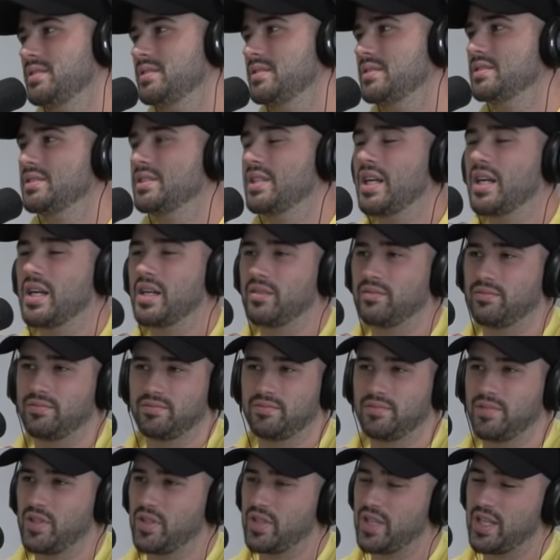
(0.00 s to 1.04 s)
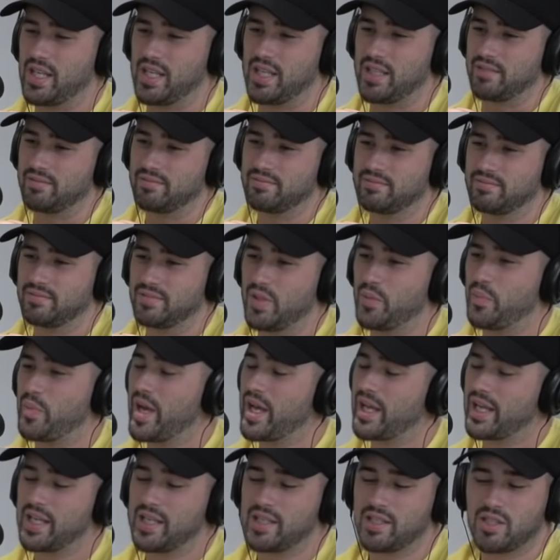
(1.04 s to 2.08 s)
No, you can't. The
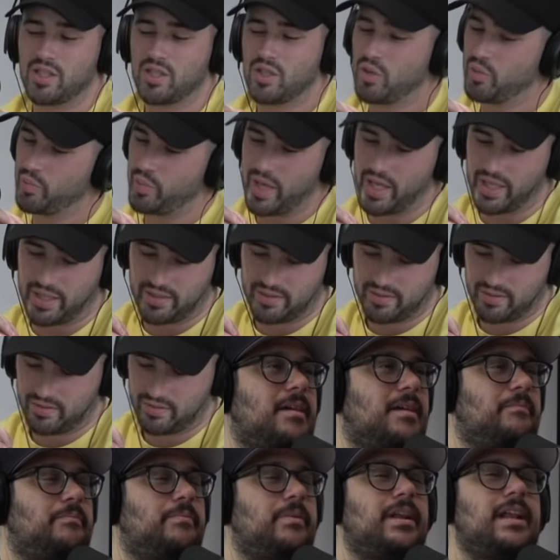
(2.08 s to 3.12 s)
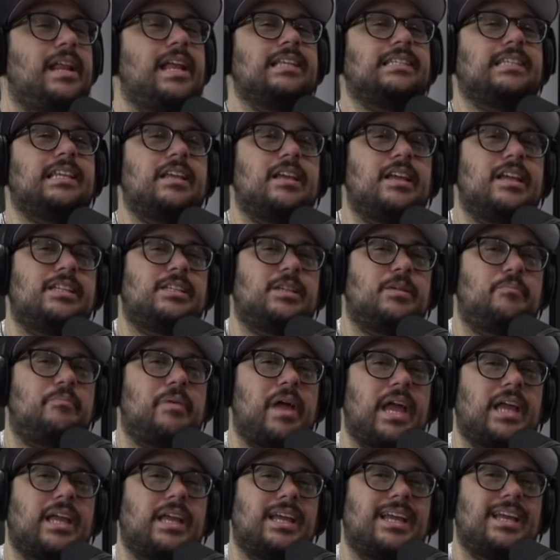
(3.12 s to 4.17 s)
begging, you don't beg. But is it is it
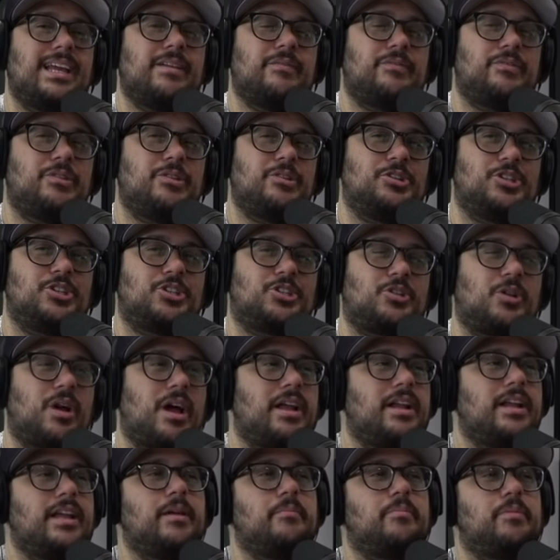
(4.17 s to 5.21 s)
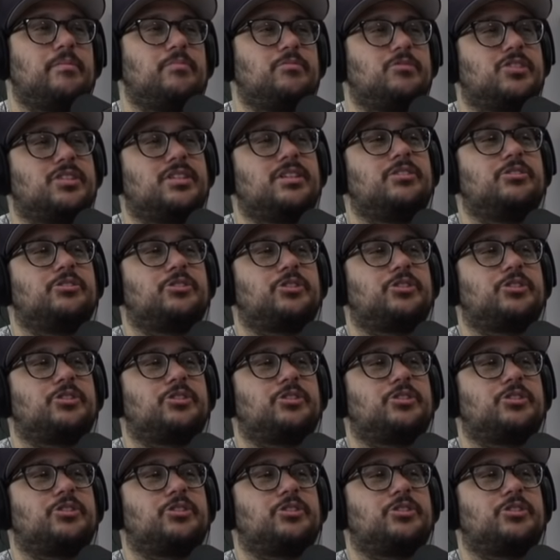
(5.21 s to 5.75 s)
begging if you're just trying to get people to see your